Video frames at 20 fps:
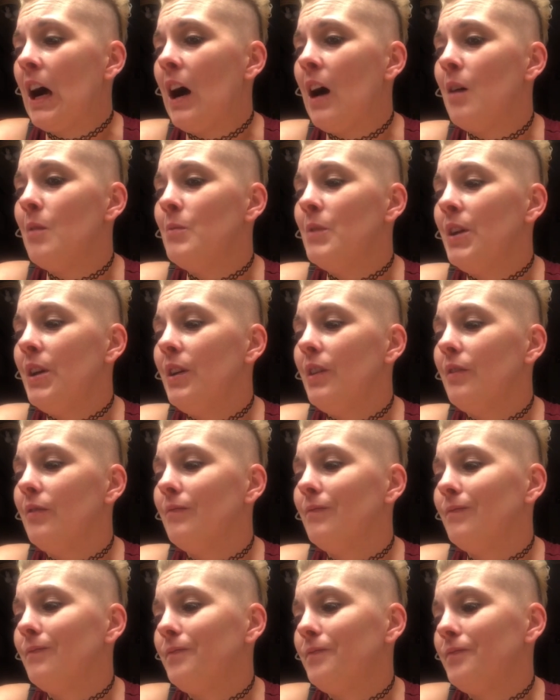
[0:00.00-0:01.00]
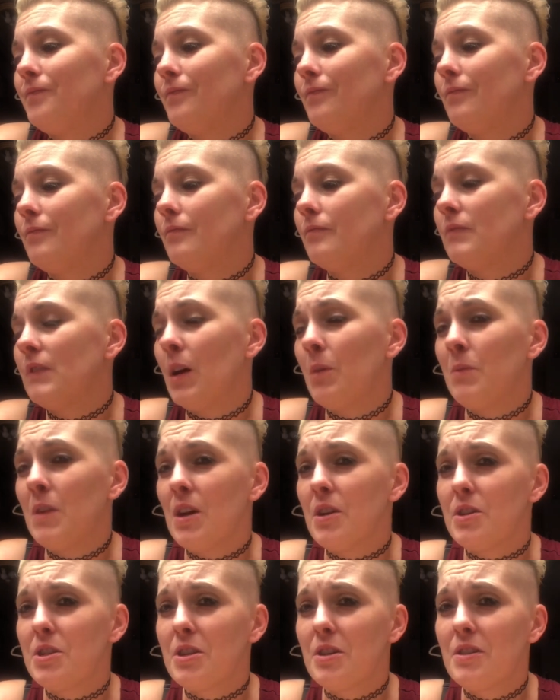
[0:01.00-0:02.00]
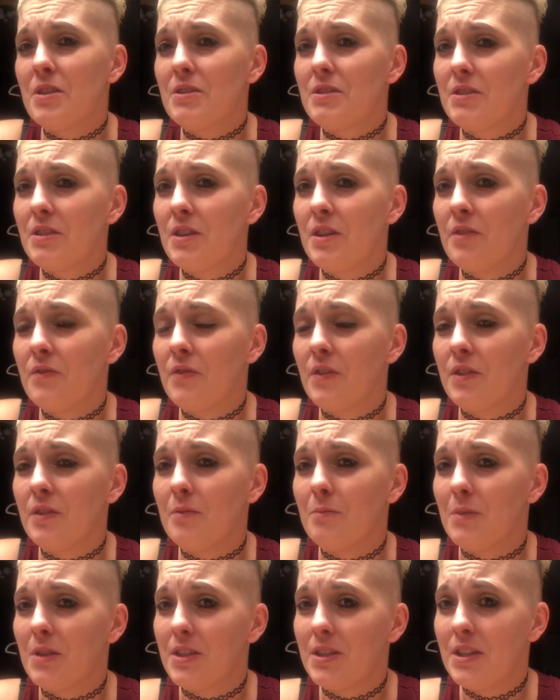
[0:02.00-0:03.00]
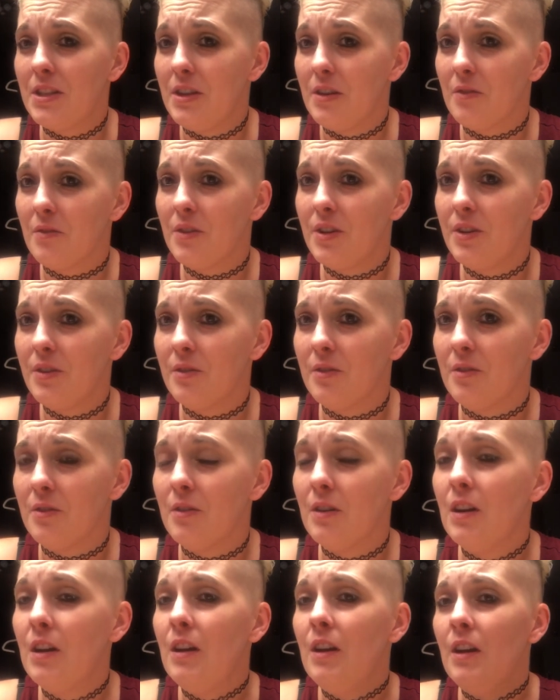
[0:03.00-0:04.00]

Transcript: I mean, I'm not sure it's good for the material